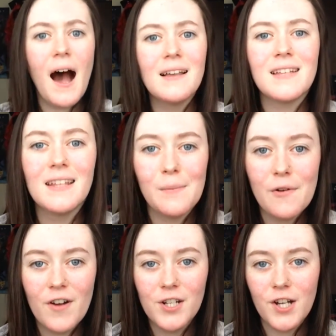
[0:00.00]
Yeah, I
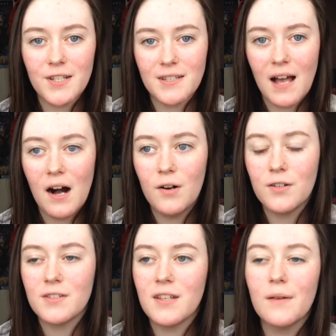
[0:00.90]
stayed at my friend Jess's
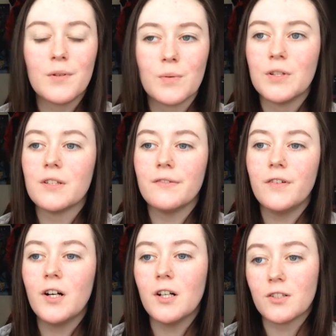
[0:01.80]
house. It was
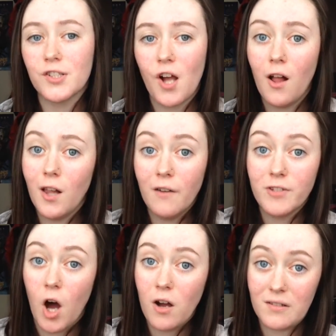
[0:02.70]
wonderful. She's got
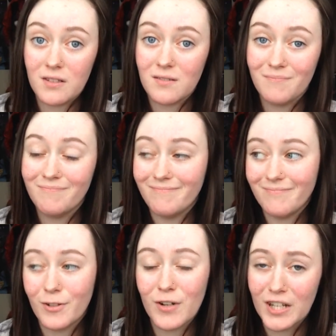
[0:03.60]
a lot of dogs.
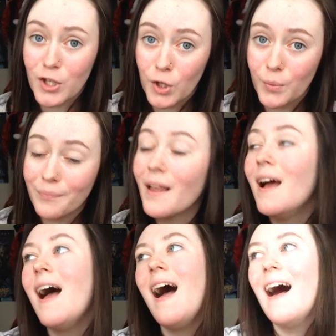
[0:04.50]
They're really cute.